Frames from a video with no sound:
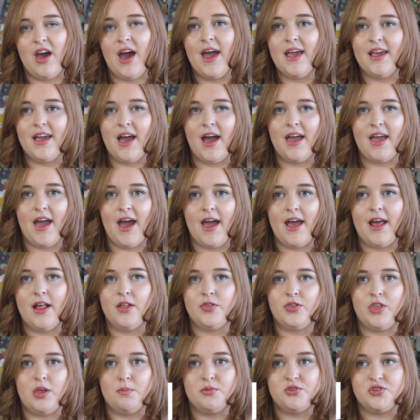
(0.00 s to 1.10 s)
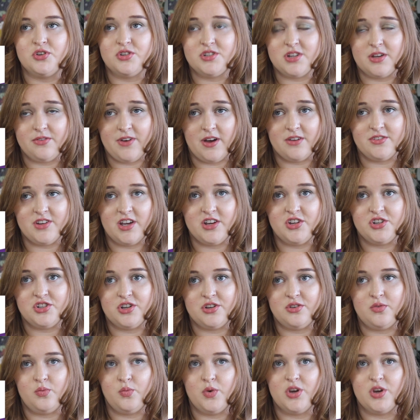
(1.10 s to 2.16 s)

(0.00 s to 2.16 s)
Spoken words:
aka the Pituitary Foundation,